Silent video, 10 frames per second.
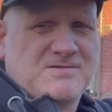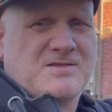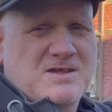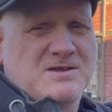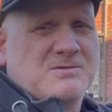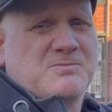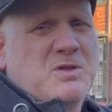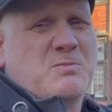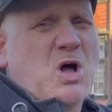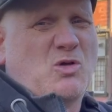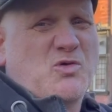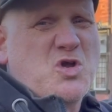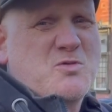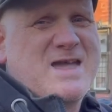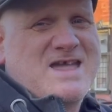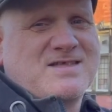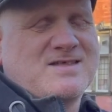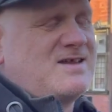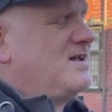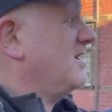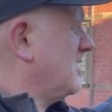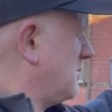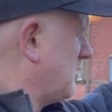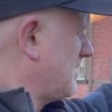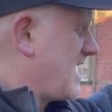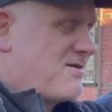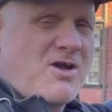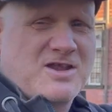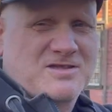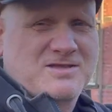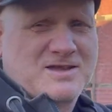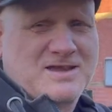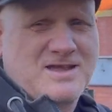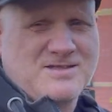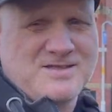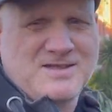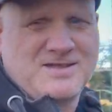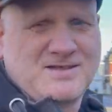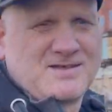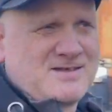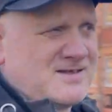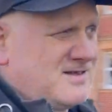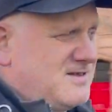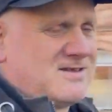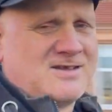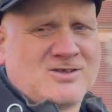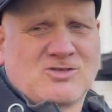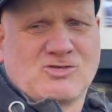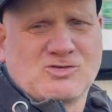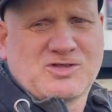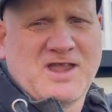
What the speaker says: the ballroom is. But the ironic thing is, just